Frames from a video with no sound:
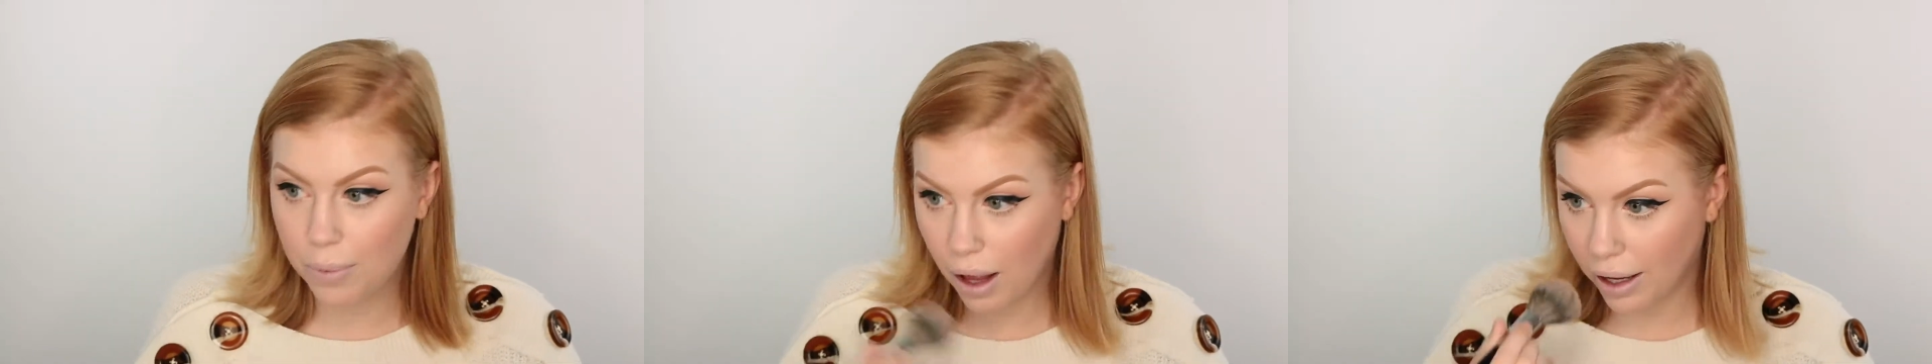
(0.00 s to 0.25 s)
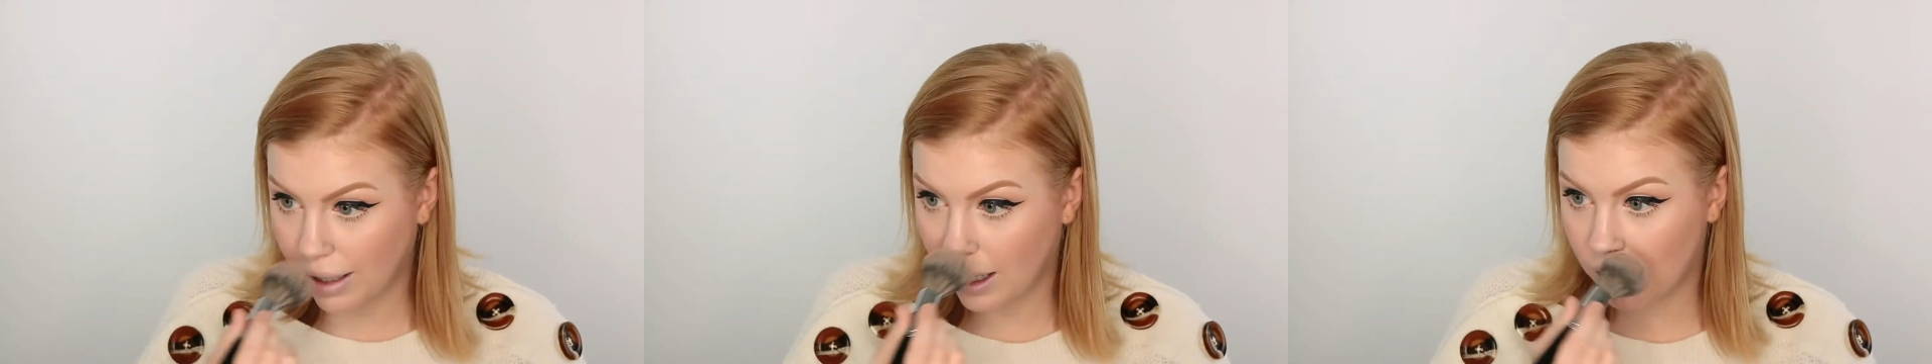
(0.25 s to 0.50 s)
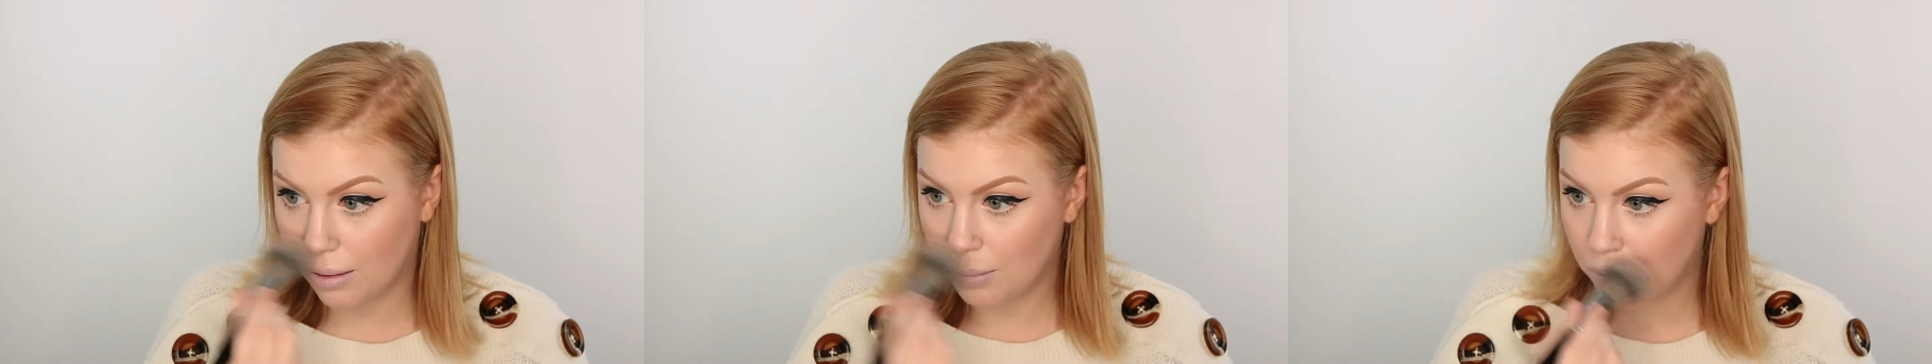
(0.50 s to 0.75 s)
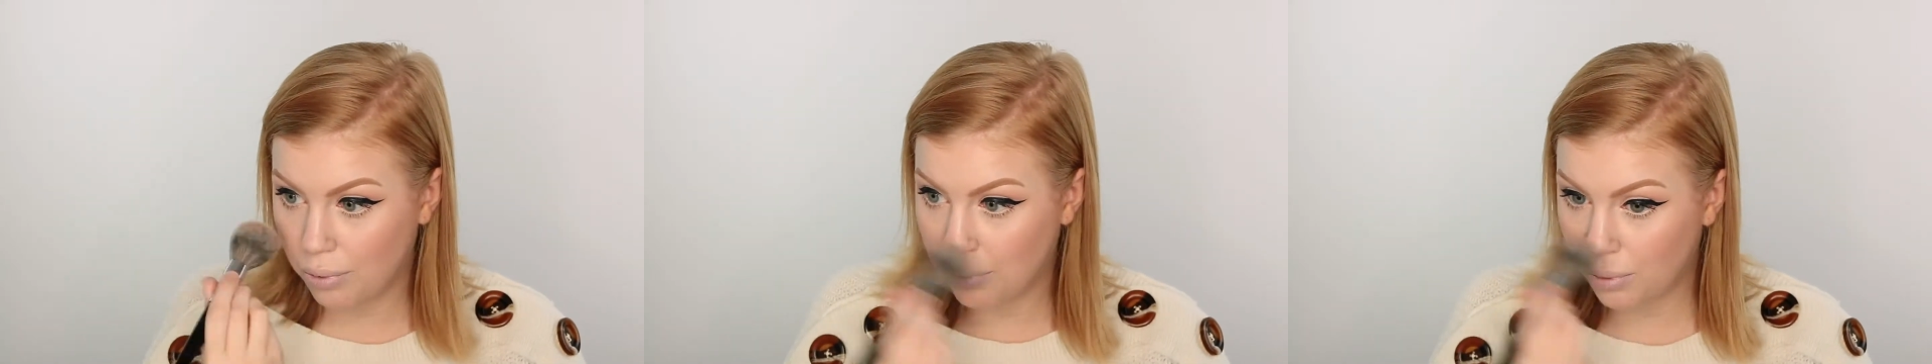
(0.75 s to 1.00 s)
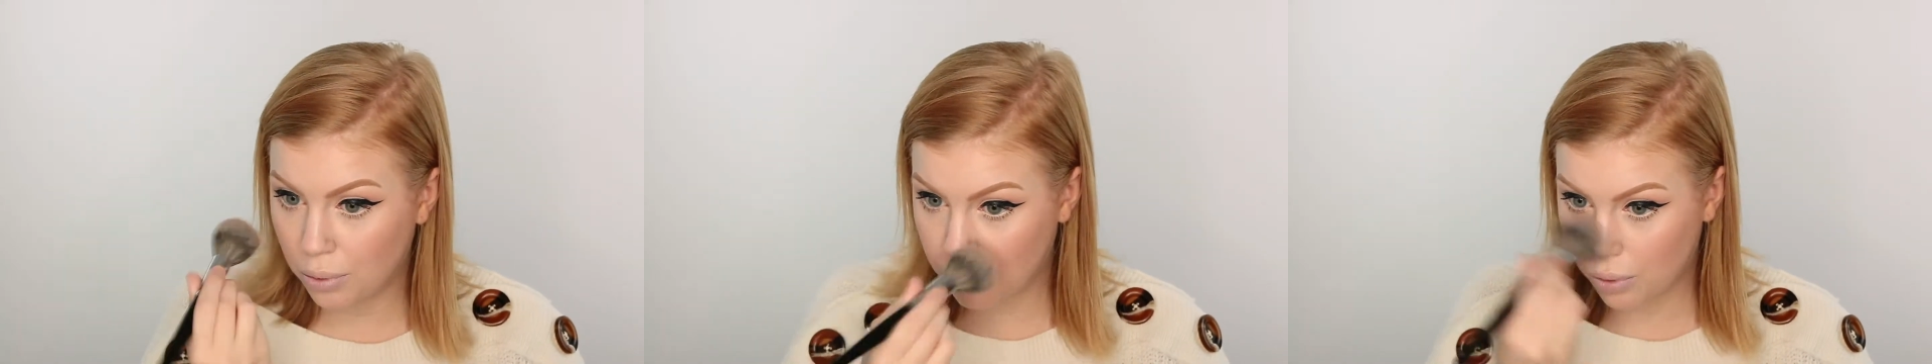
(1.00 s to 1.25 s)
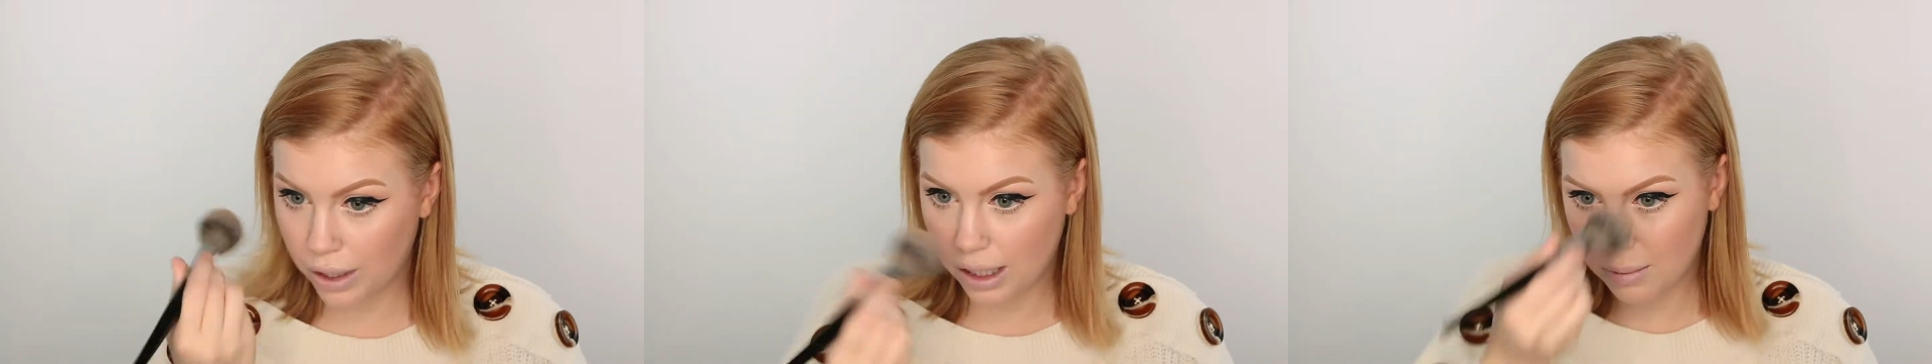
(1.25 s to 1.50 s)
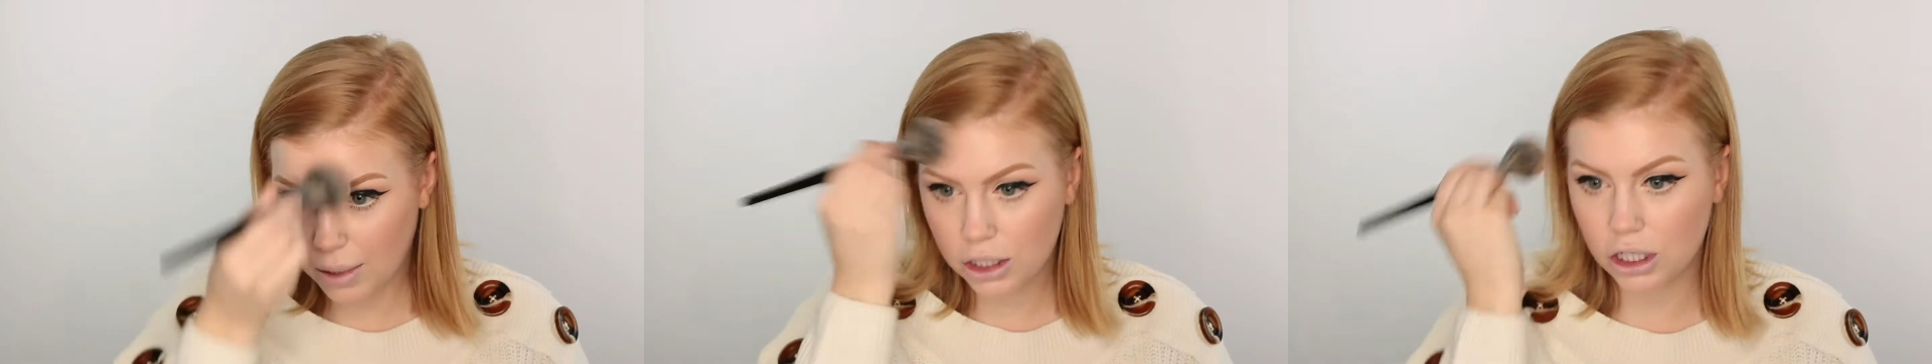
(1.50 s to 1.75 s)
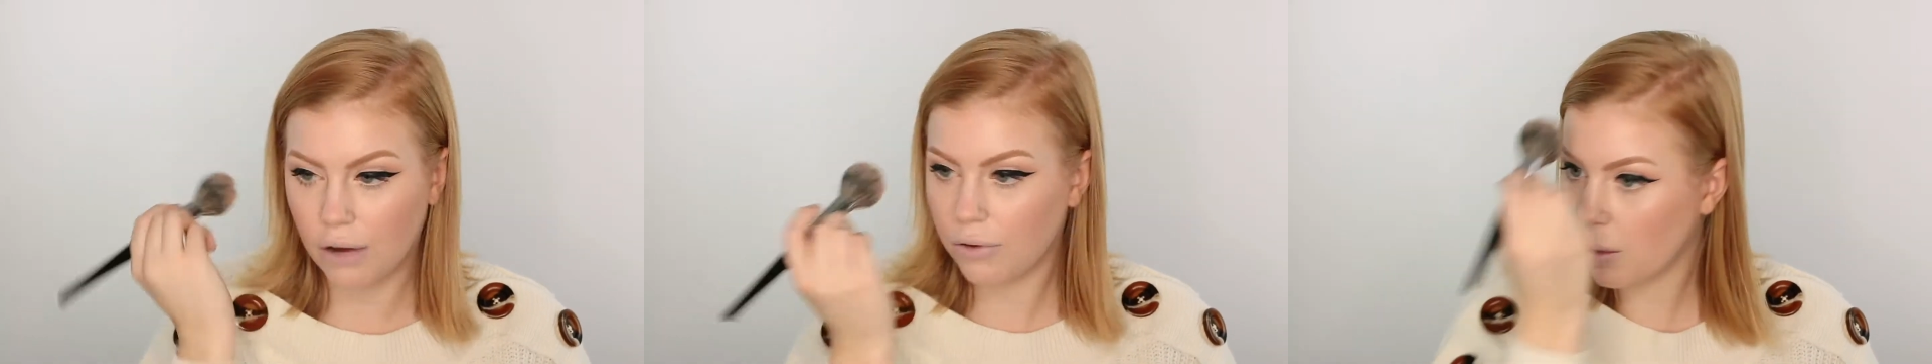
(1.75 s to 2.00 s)
applying it pretty
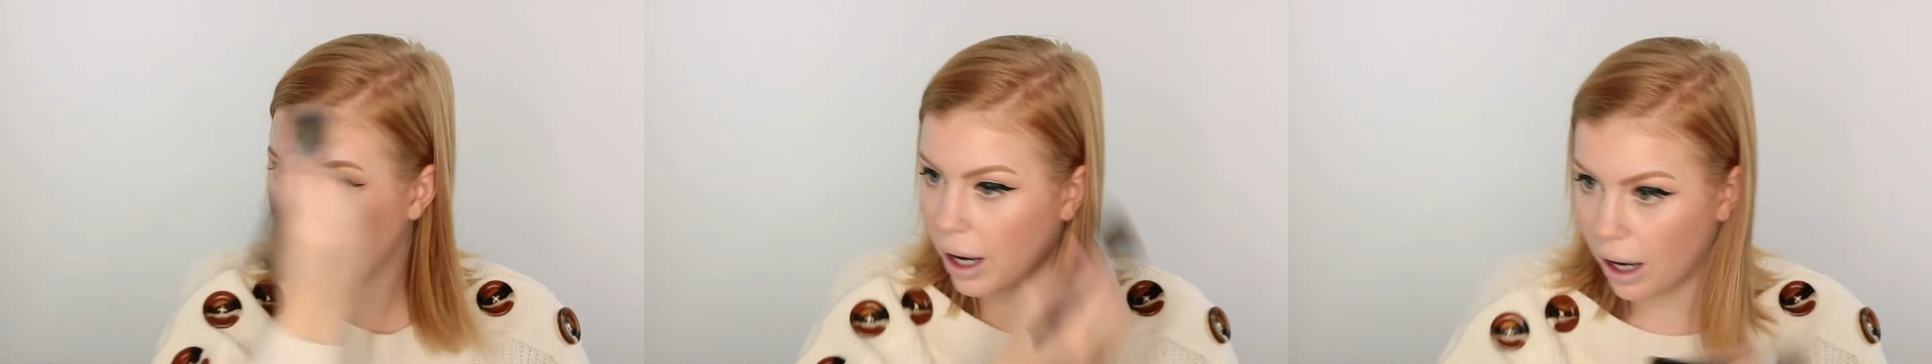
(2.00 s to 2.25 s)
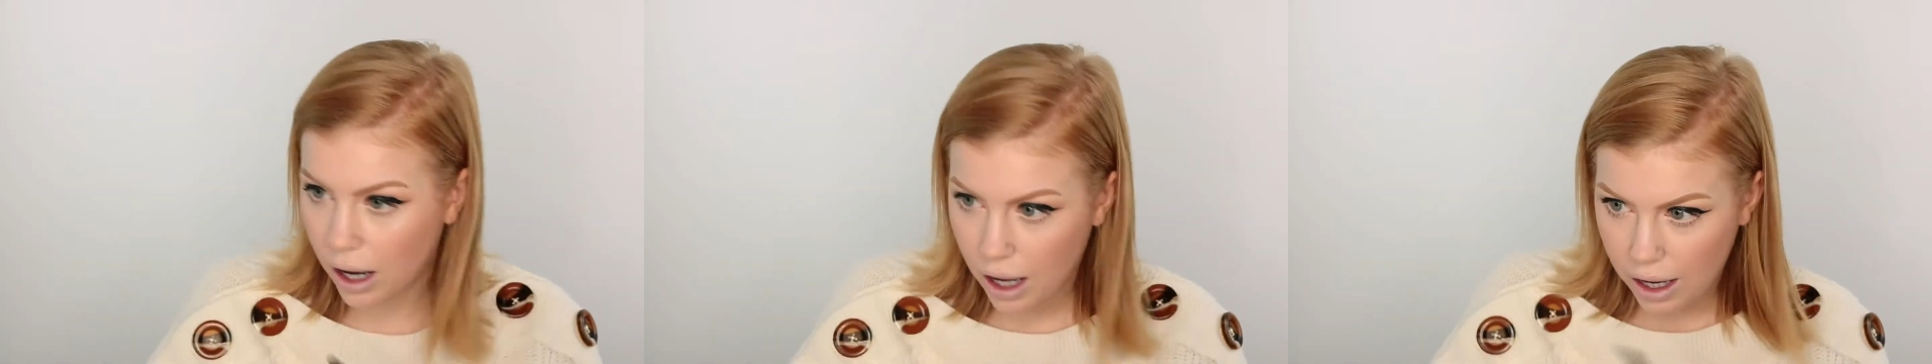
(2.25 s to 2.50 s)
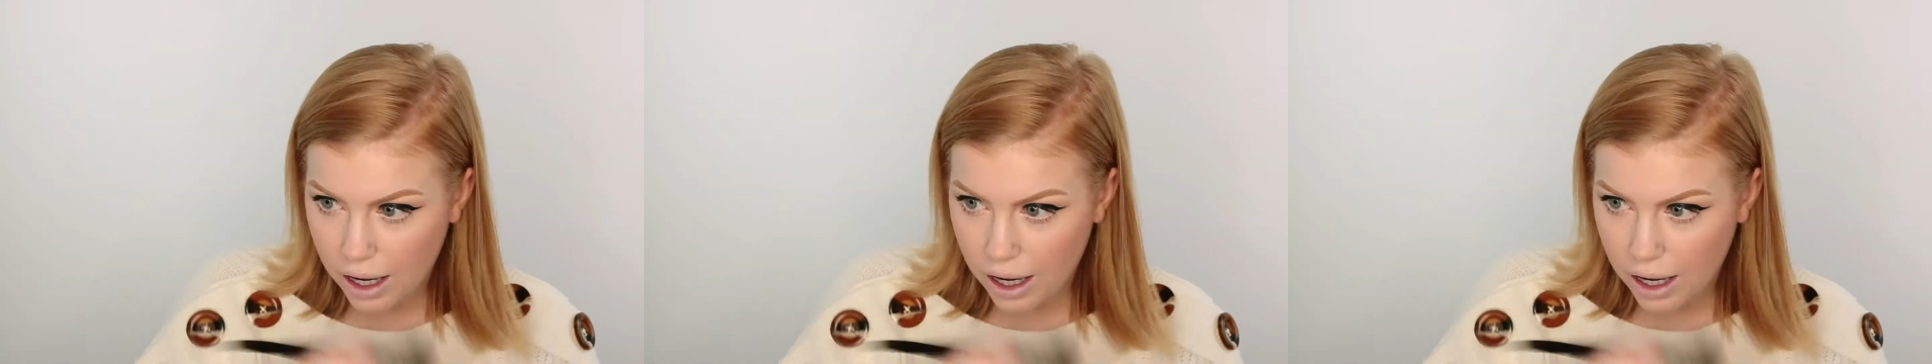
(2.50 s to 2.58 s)
much everywhere.